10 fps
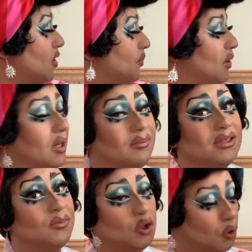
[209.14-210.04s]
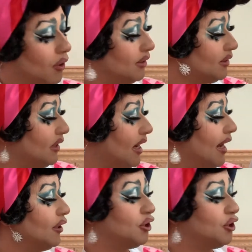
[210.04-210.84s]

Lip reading: Put on some shorts and a